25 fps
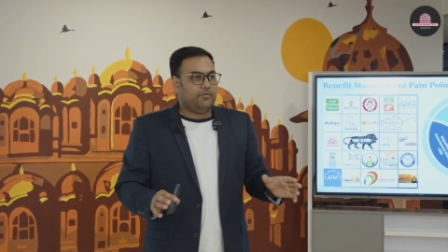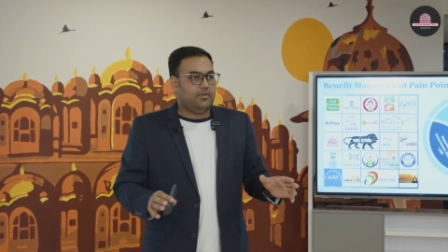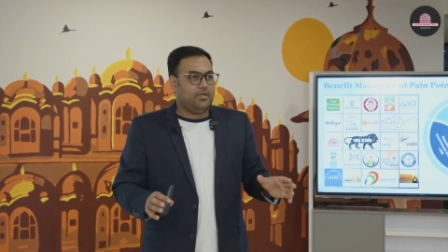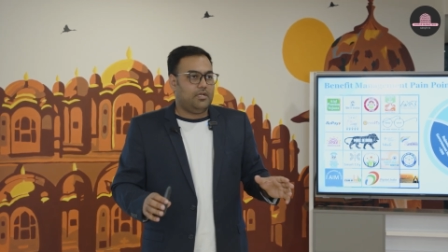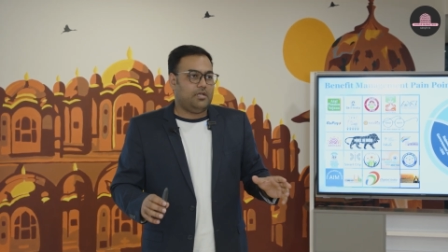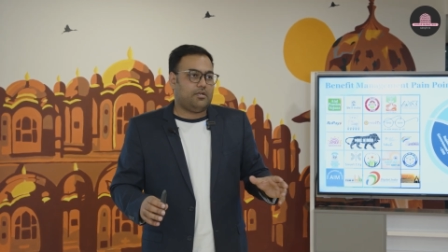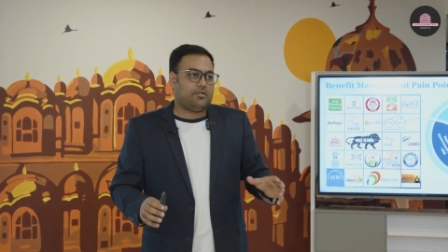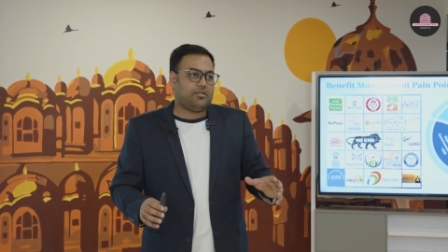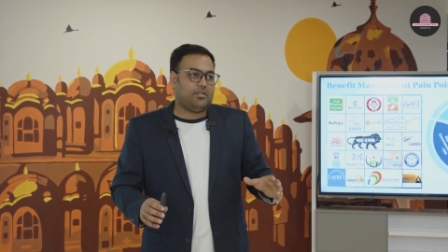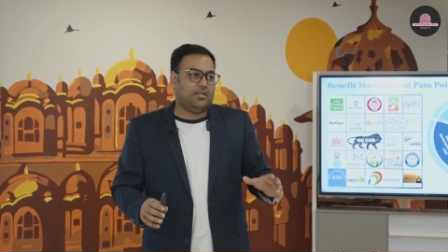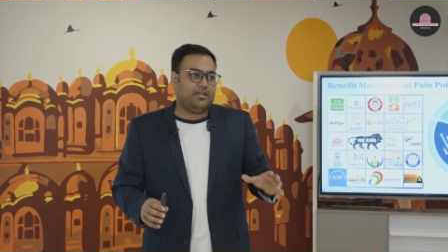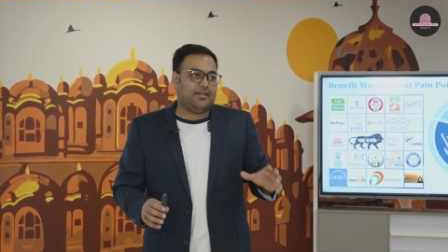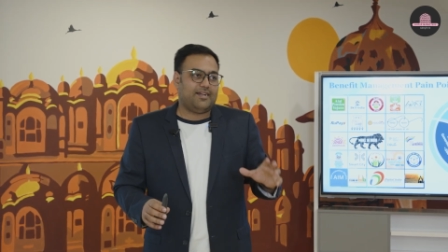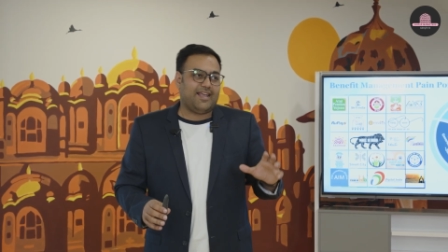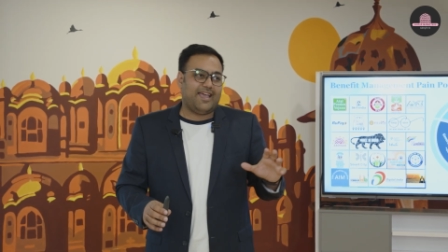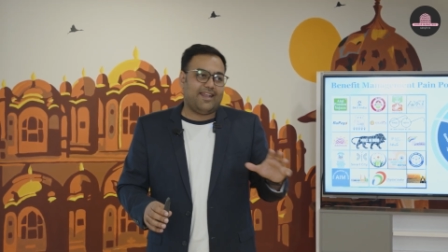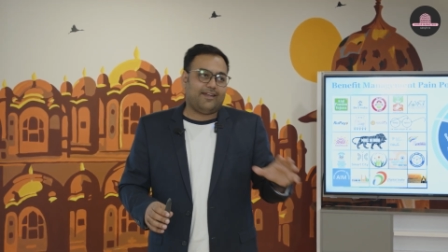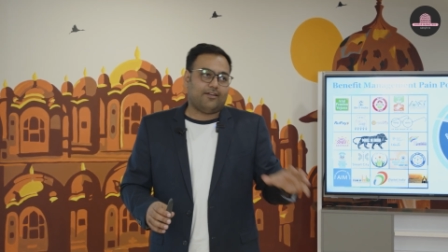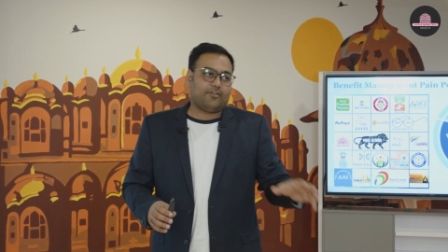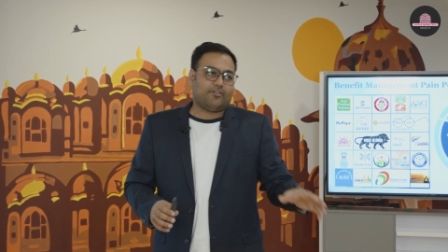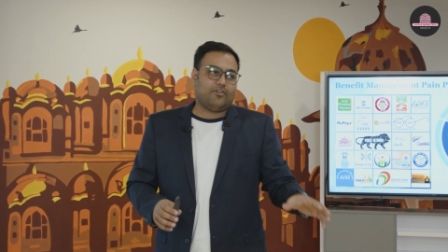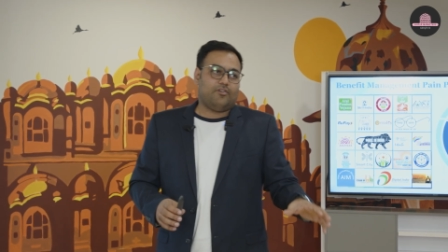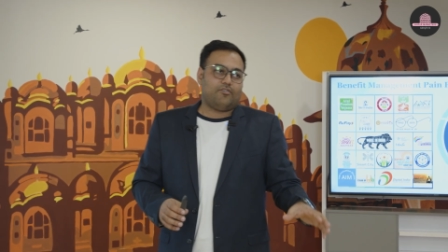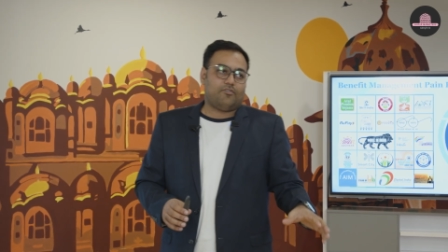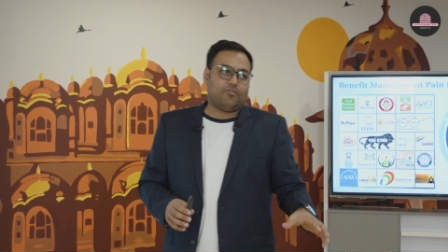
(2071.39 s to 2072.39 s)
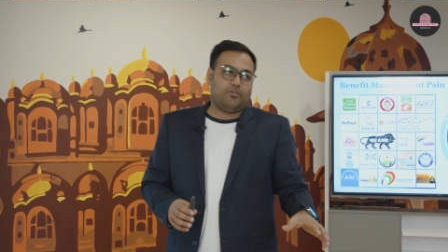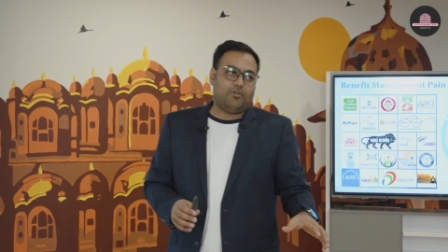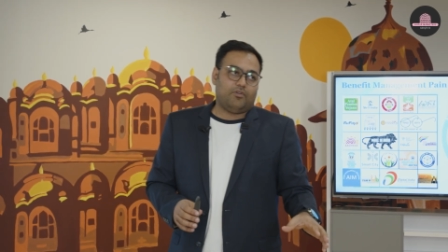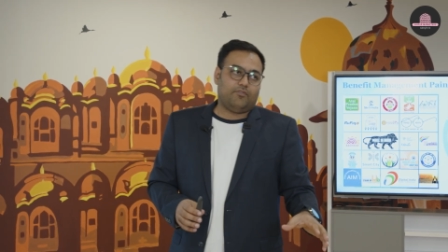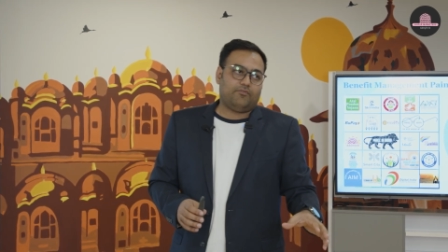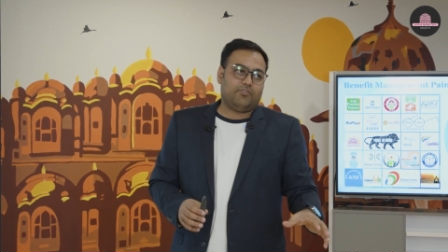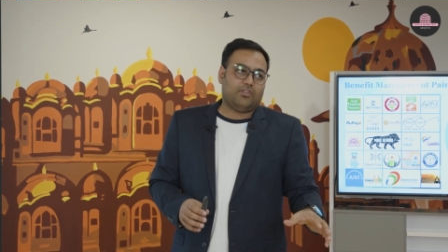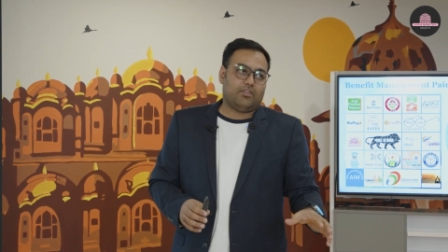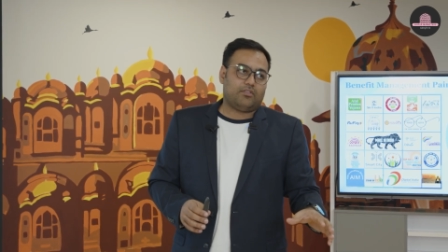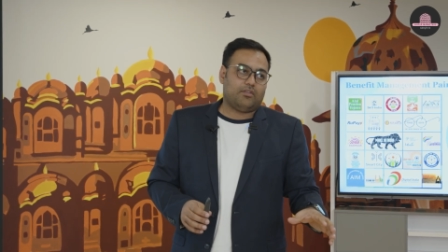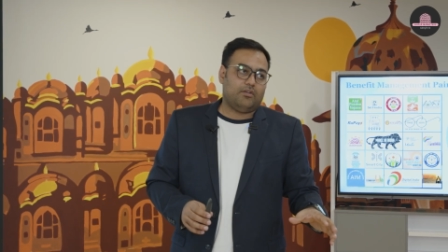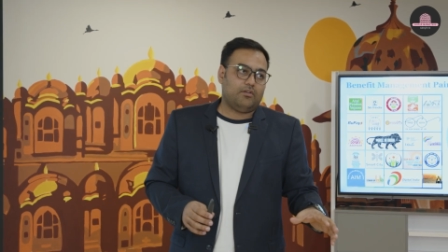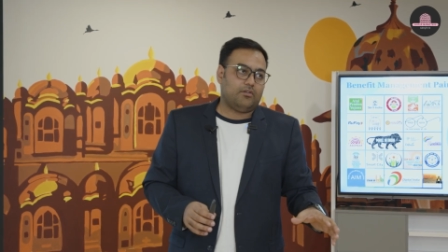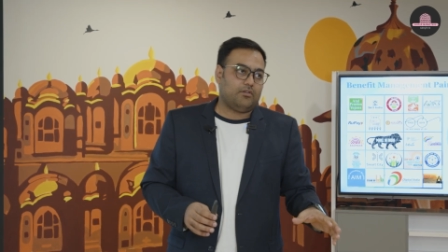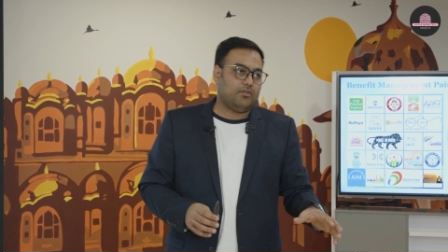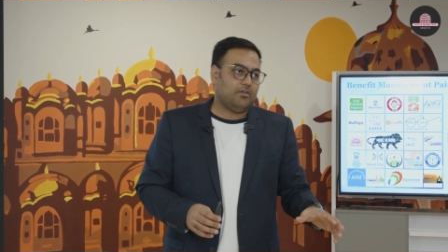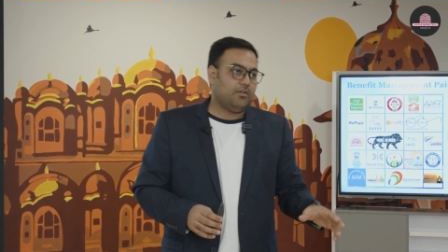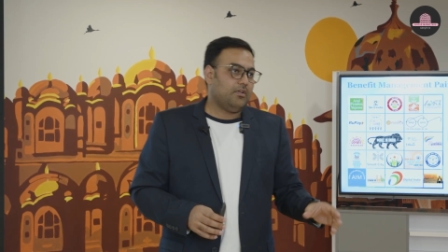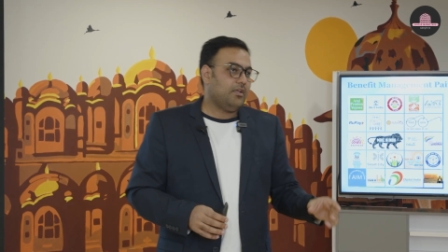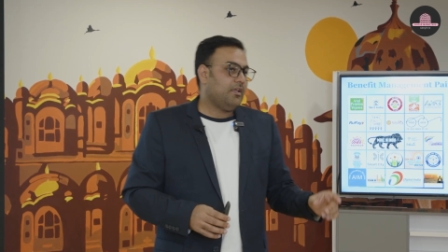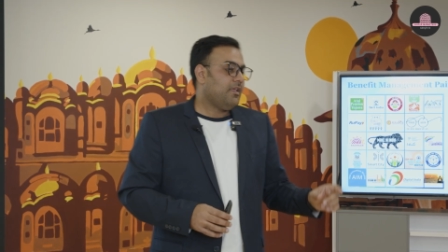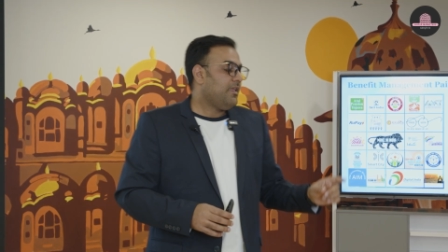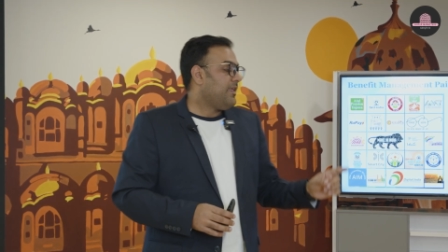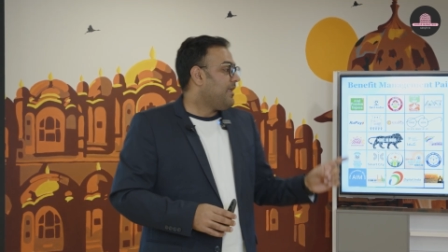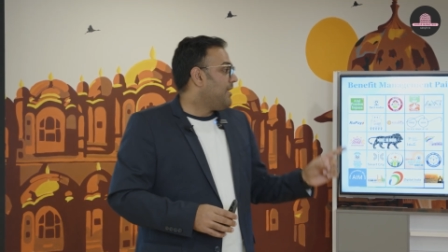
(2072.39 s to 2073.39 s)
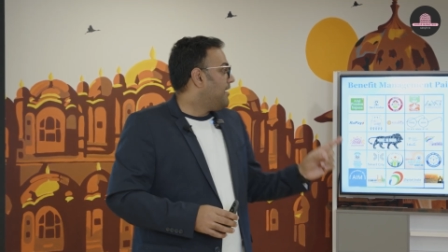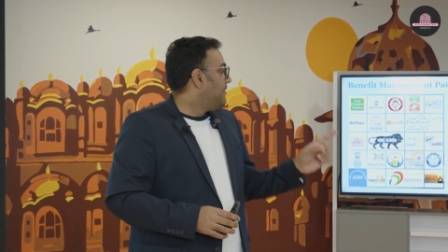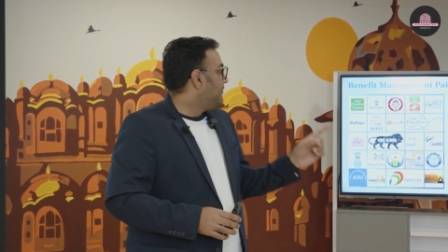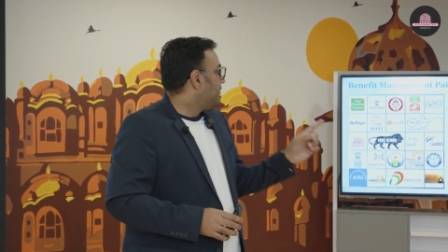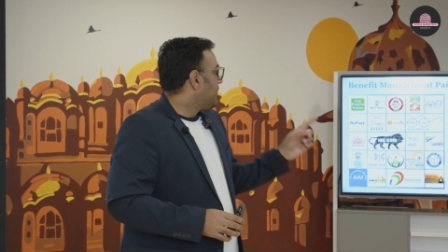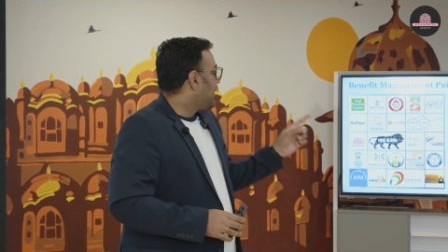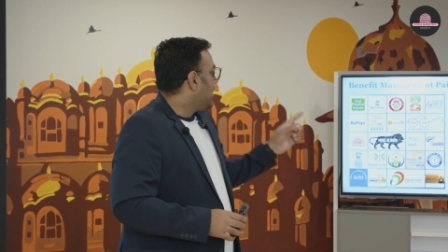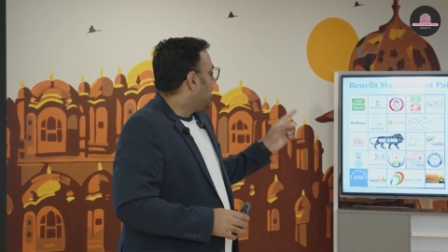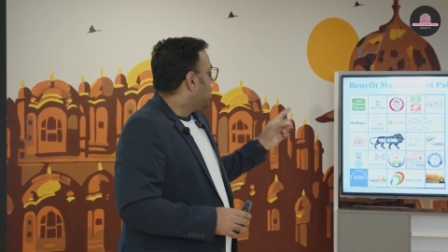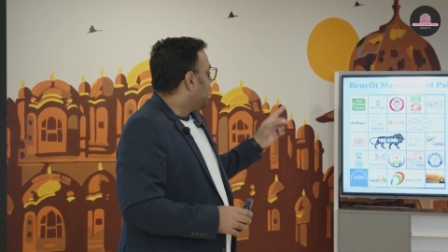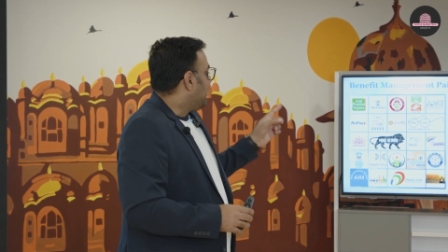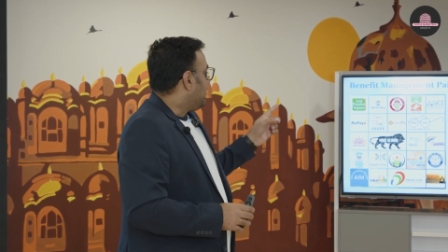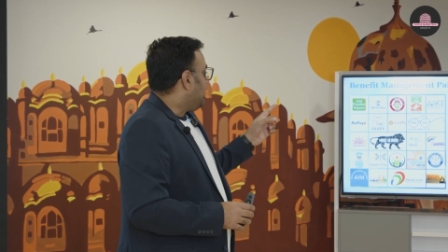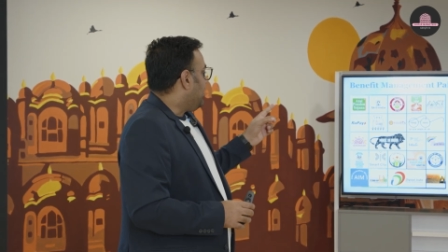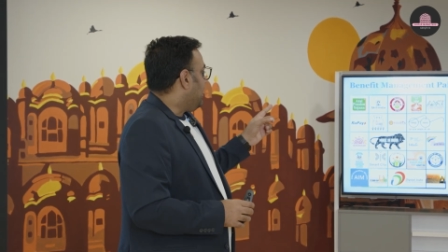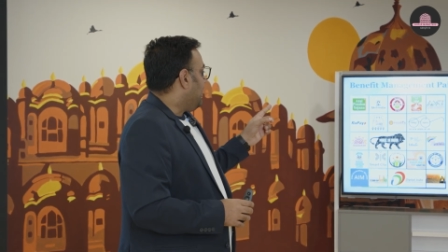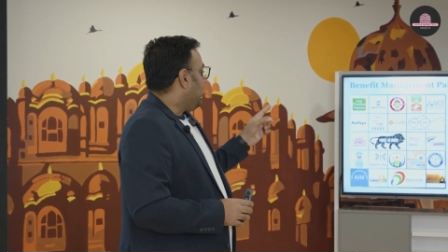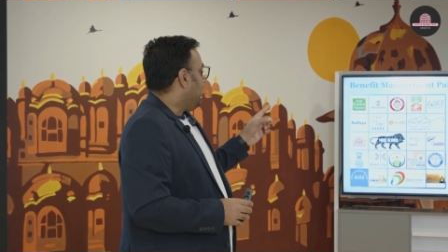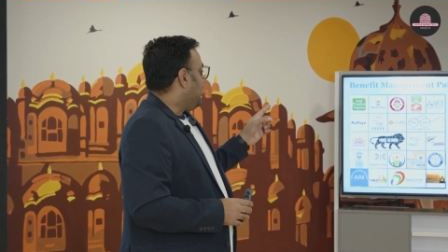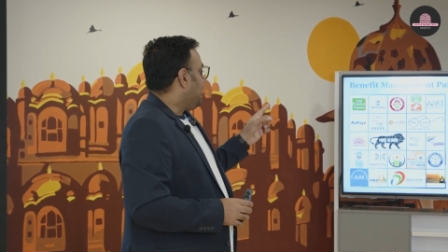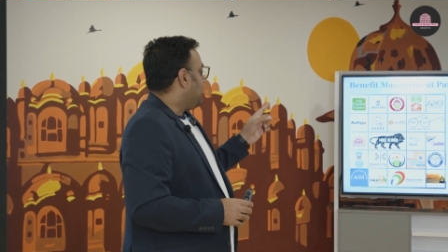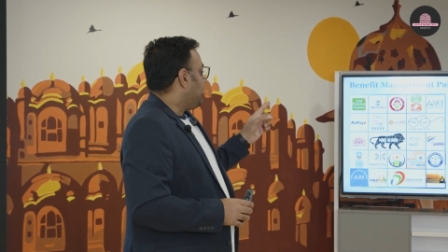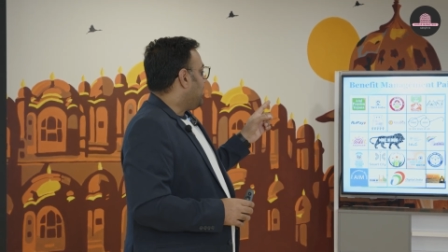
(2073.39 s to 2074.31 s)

It's in direct control of the center. The